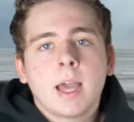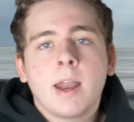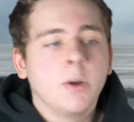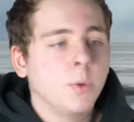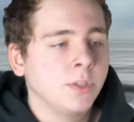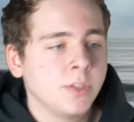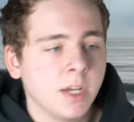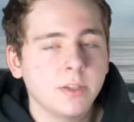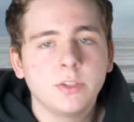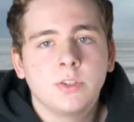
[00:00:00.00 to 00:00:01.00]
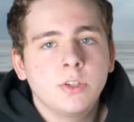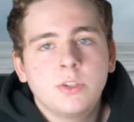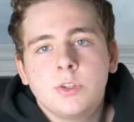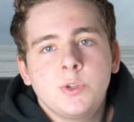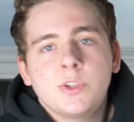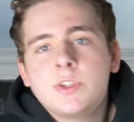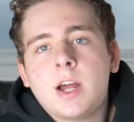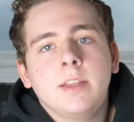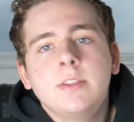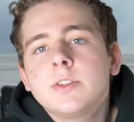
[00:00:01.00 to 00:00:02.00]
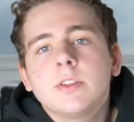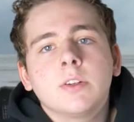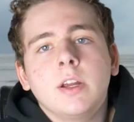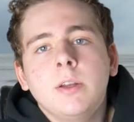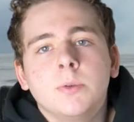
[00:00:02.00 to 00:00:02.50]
I don't know what to say. This isn't great